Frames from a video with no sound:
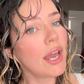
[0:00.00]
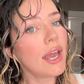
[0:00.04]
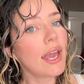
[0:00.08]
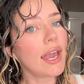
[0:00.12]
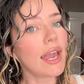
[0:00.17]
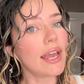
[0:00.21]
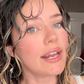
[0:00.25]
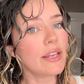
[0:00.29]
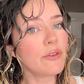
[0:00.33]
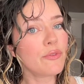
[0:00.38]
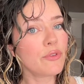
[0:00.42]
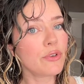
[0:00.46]

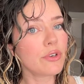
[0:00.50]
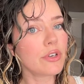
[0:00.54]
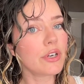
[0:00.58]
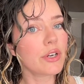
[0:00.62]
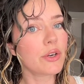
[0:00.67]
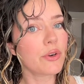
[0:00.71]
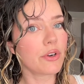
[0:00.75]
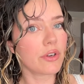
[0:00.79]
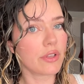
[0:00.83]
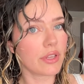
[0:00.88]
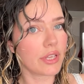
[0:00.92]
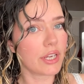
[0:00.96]
And if you're a
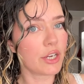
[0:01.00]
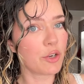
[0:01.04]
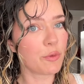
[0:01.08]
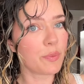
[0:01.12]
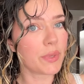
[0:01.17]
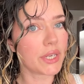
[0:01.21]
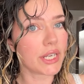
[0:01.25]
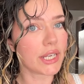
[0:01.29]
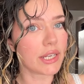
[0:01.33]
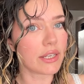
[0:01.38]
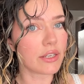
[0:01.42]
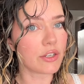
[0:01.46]
curly hair
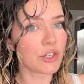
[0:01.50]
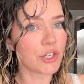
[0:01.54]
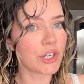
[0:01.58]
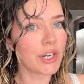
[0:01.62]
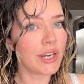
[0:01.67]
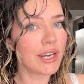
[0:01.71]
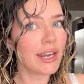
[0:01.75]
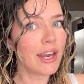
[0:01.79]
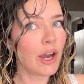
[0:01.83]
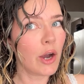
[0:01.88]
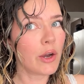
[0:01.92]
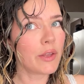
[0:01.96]
beginner,
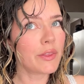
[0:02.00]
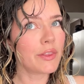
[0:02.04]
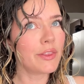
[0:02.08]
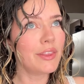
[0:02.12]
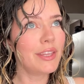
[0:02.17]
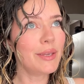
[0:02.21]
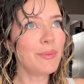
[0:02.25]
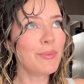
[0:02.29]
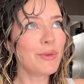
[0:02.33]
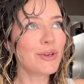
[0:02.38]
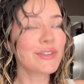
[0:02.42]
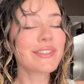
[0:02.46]
the
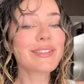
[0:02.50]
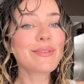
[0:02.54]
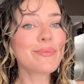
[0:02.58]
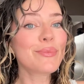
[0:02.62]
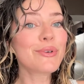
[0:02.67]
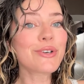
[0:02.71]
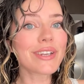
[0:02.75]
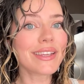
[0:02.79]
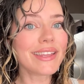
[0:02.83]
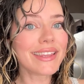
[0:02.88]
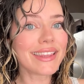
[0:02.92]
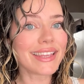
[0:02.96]
most
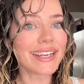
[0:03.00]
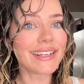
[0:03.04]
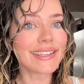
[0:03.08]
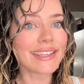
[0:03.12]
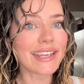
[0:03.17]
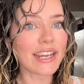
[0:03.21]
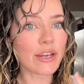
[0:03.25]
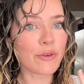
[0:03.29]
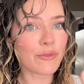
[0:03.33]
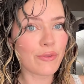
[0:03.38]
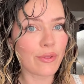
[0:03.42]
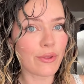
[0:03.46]
important thing that
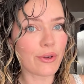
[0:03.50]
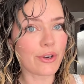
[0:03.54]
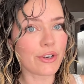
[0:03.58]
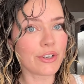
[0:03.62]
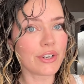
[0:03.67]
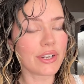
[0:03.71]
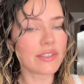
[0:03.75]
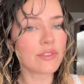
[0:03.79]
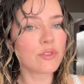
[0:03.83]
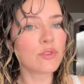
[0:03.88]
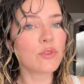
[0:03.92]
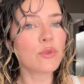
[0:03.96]
I've learned
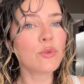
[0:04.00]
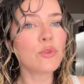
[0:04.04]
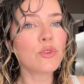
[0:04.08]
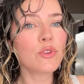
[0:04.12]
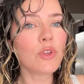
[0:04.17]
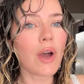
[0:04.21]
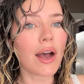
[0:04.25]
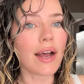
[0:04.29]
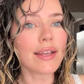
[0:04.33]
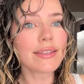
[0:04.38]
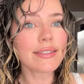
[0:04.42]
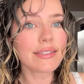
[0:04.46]
is to
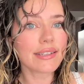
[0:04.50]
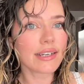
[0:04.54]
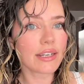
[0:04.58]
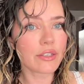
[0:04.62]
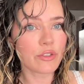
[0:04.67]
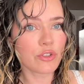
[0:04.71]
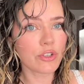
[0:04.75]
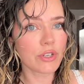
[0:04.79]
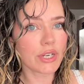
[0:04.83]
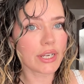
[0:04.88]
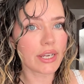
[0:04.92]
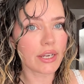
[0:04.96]
not touch
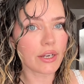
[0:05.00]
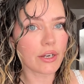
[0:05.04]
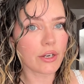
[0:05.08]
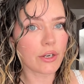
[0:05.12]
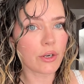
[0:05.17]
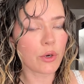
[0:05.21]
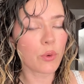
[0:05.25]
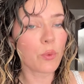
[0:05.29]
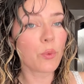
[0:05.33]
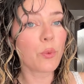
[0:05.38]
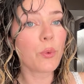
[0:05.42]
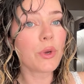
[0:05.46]
your
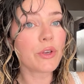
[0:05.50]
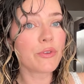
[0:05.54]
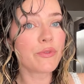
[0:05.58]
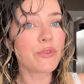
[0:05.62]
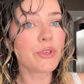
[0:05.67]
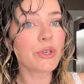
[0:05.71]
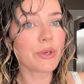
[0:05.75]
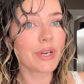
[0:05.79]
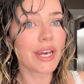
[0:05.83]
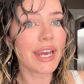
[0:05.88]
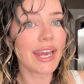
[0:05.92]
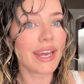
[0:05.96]
hair with
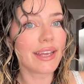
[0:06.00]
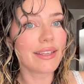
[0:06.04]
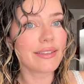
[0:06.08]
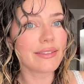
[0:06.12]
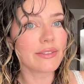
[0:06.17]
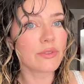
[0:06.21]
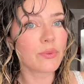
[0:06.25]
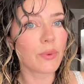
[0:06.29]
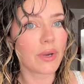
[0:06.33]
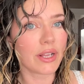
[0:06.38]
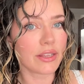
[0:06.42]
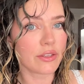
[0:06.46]
your hands
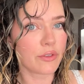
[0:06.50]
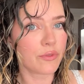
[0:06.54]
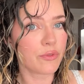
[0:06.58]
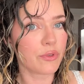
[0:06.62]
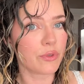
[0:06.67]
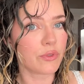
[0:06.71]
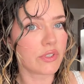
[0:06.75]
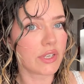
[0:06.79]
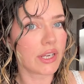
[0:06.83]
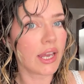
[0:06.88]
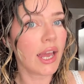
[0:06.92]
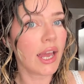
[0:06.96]
while diffusing.